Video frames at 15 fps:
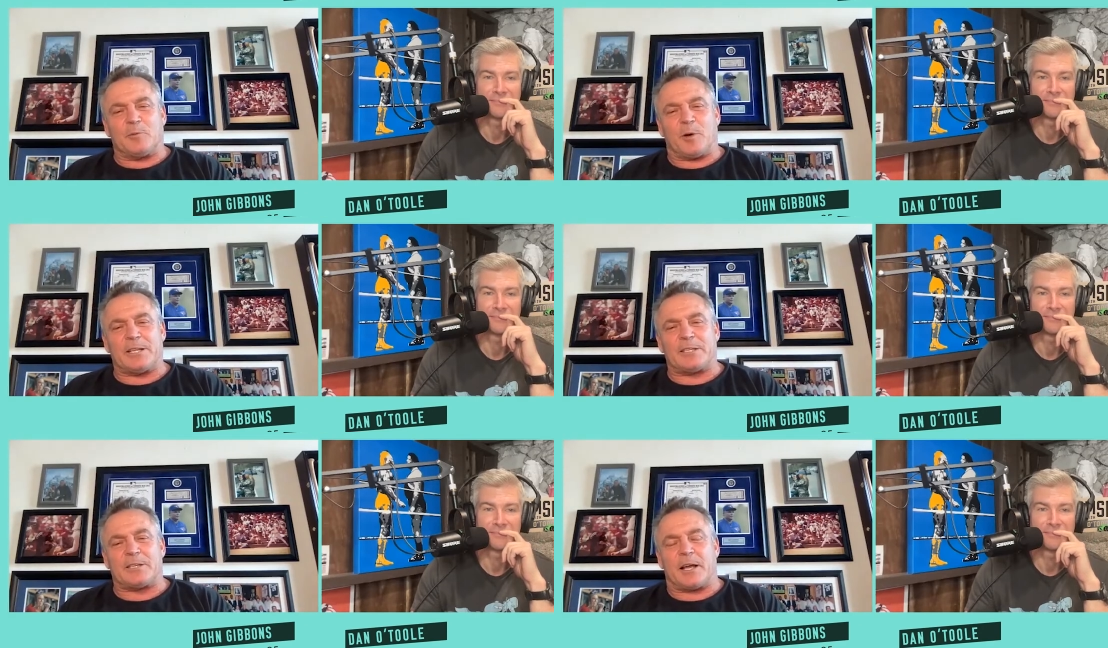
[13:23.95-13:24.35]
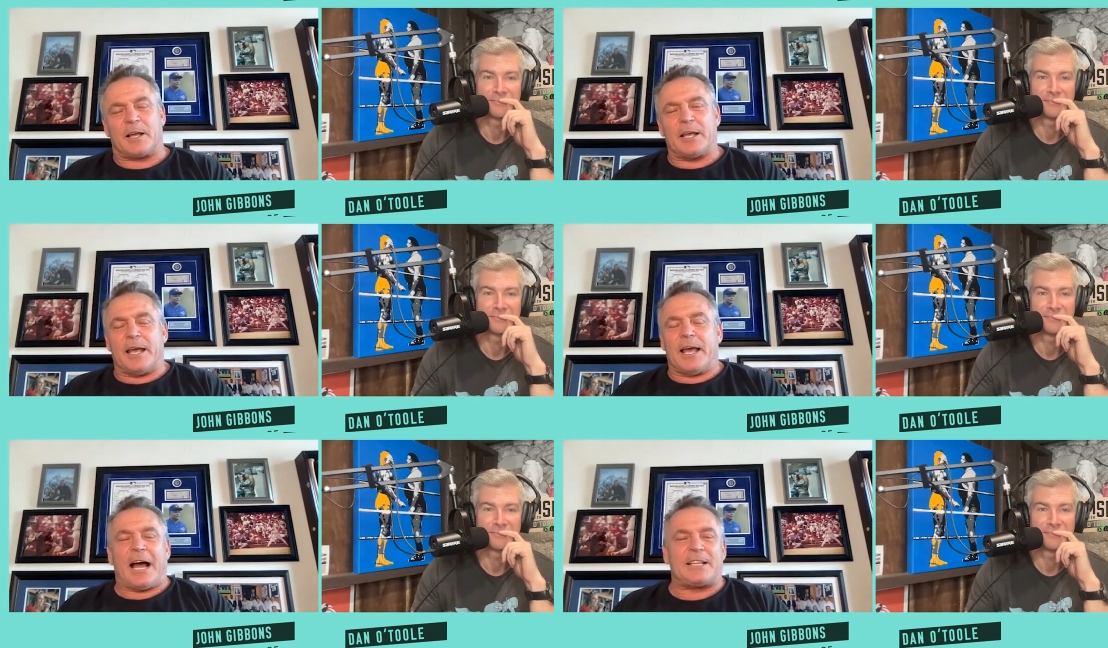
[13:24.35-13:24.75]
Speaker 1: White
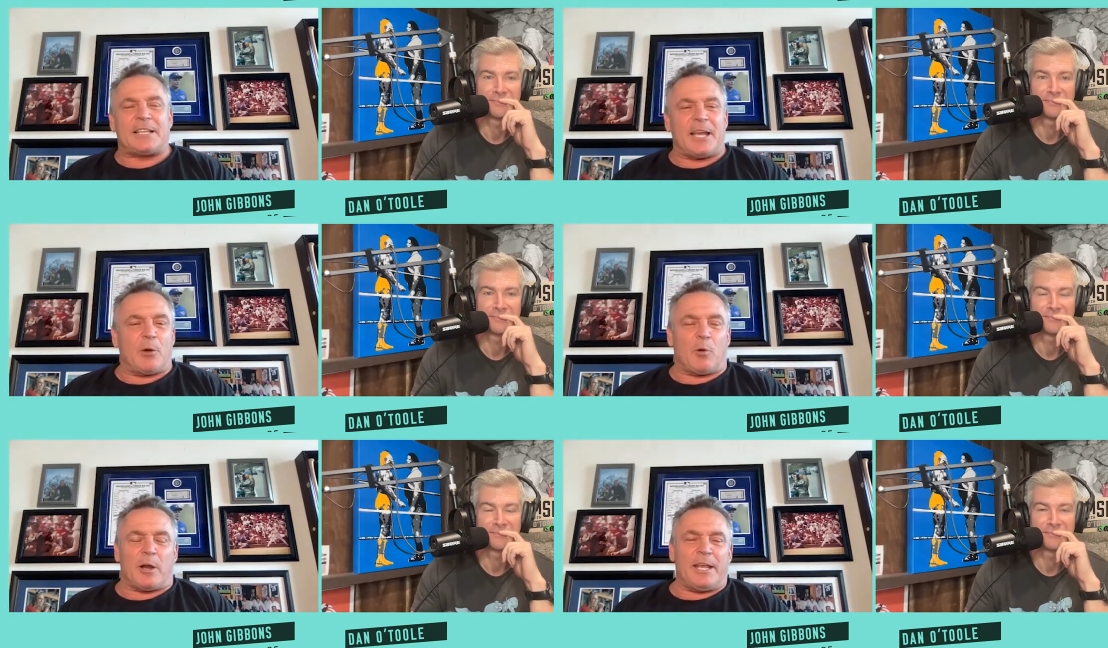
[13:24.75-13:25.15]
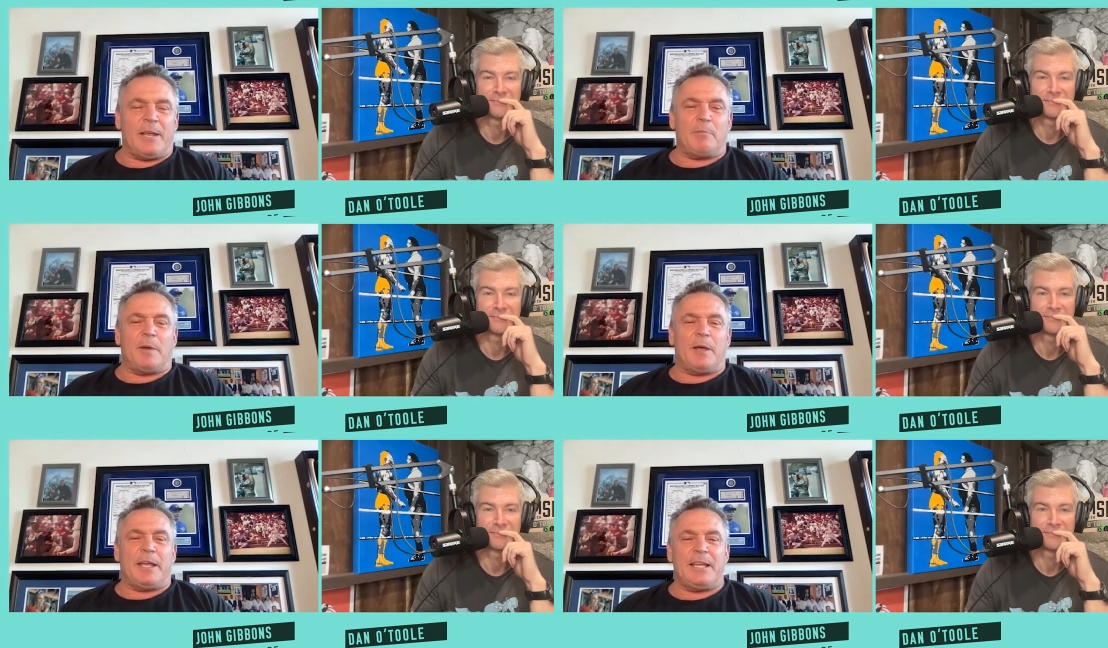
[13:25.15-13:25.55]
Sox. I tell you what,
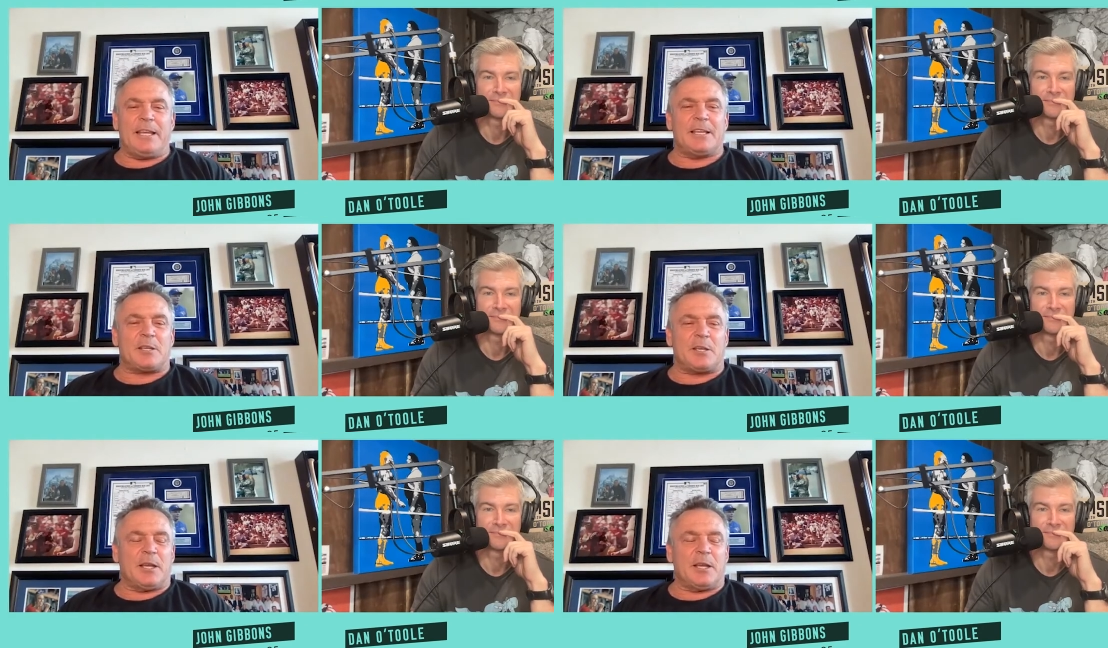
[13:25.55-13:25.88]
he